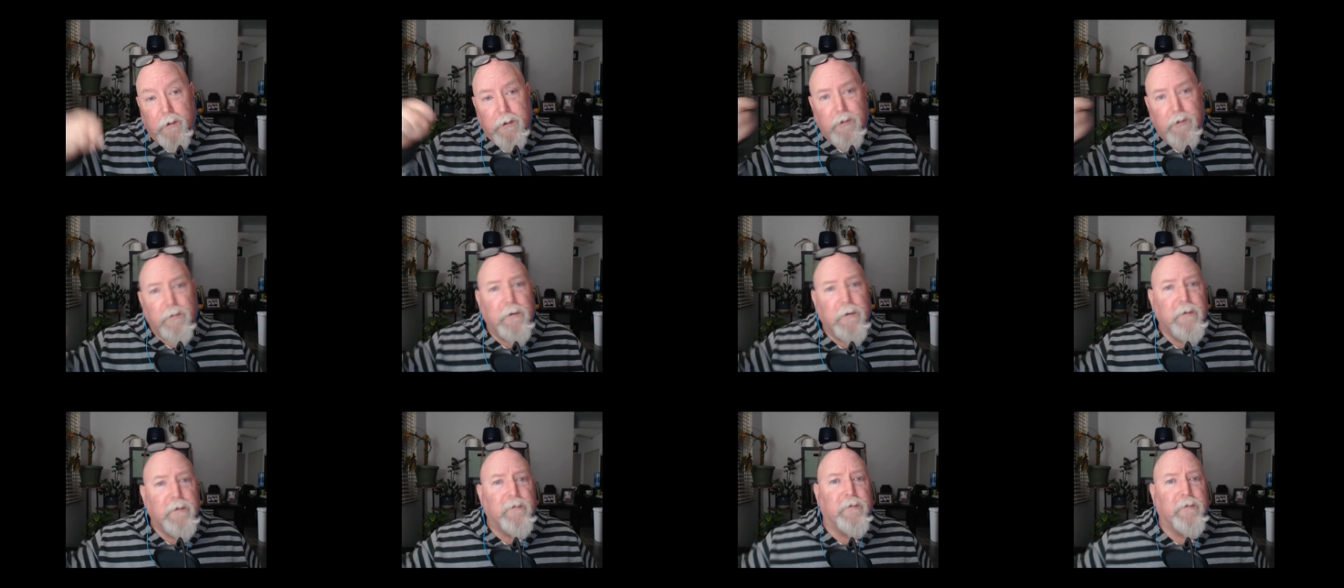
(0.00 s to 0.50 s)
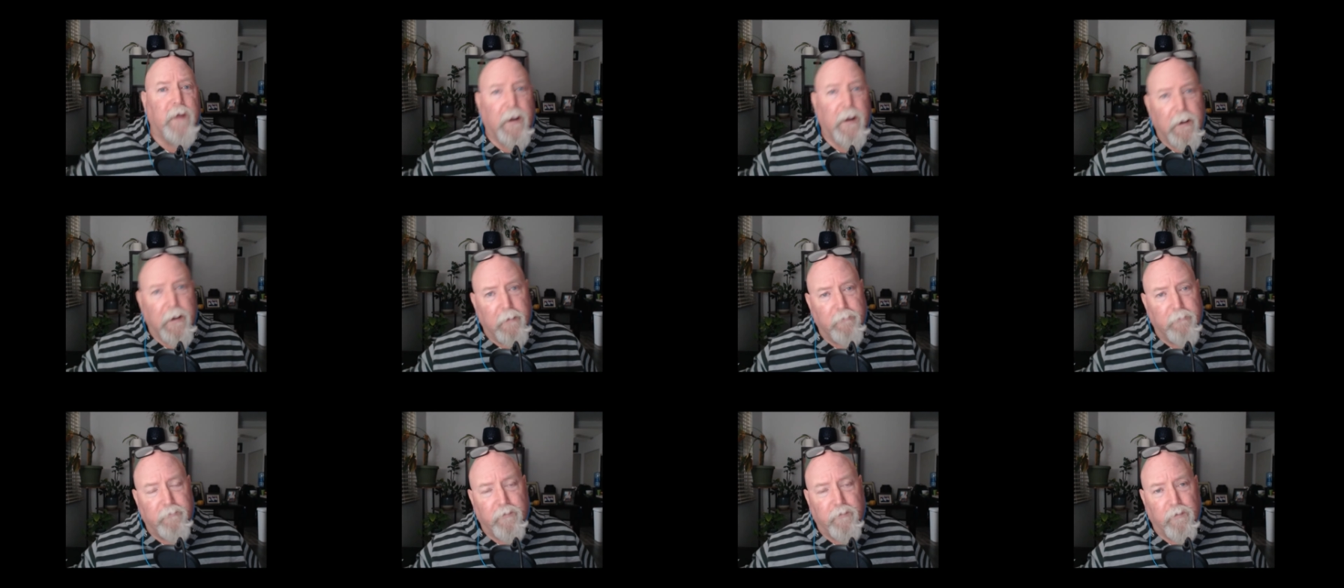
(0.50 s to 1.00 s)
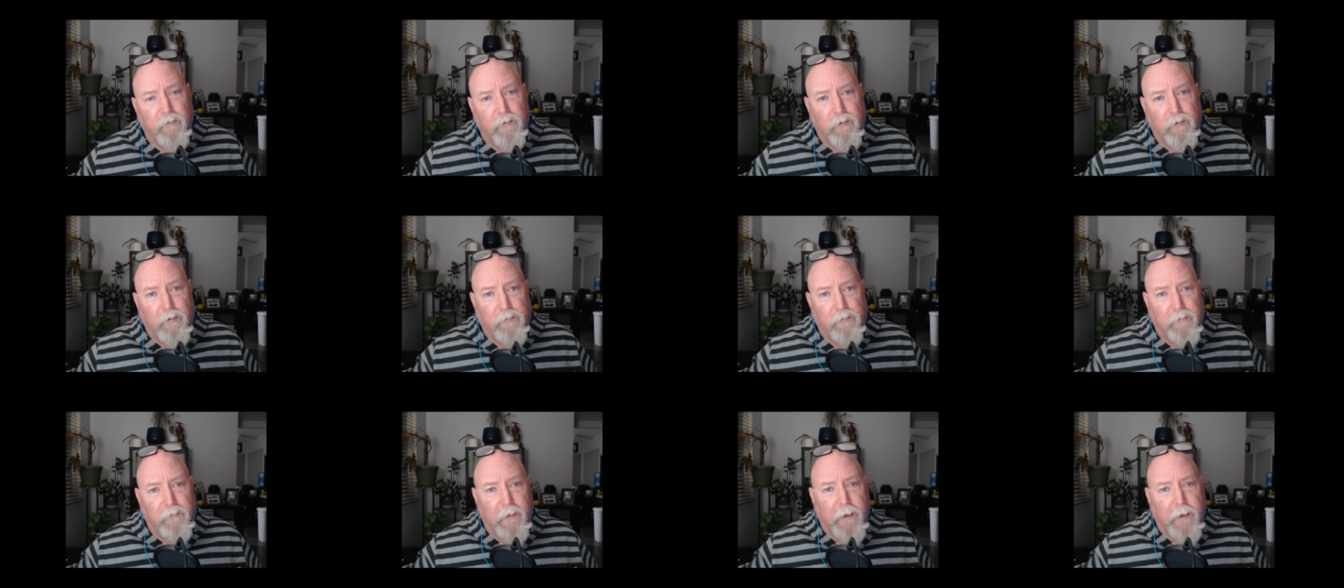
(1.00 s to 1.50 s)
where you can sign up for a
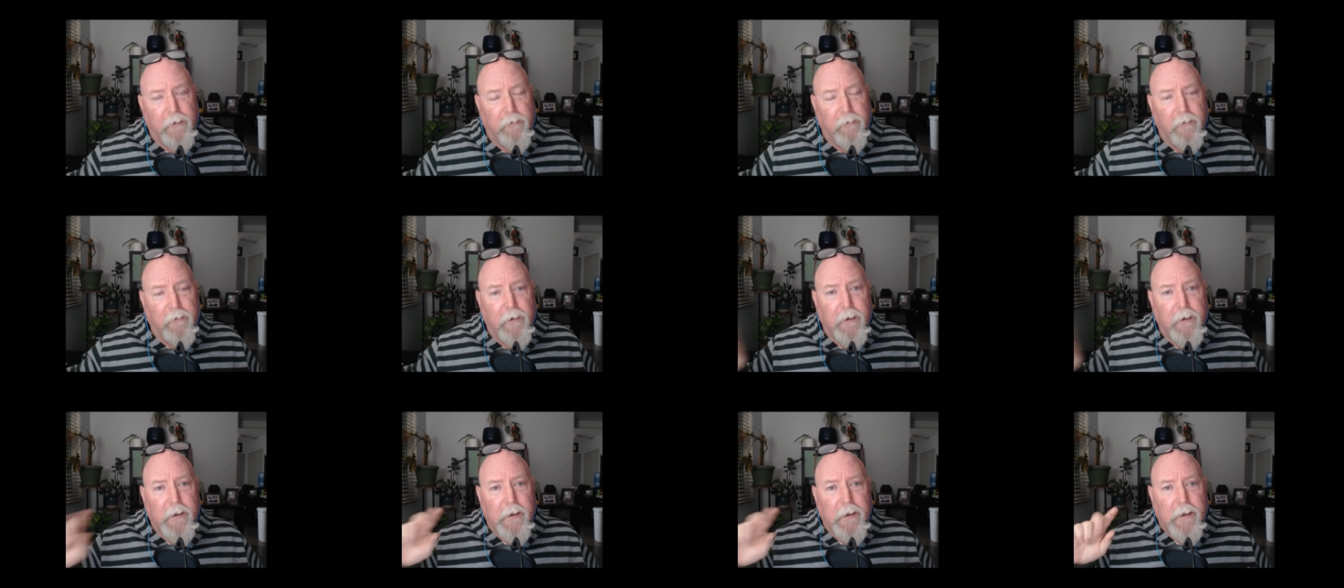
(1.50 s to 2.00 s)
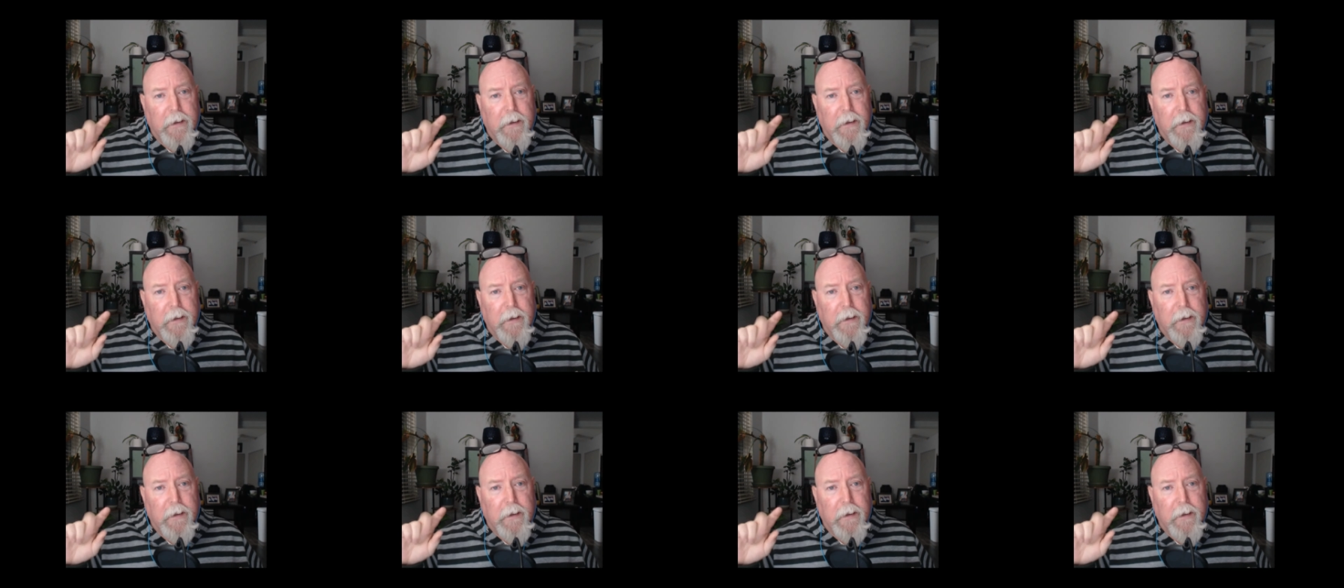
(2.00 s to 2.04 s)
newsletter.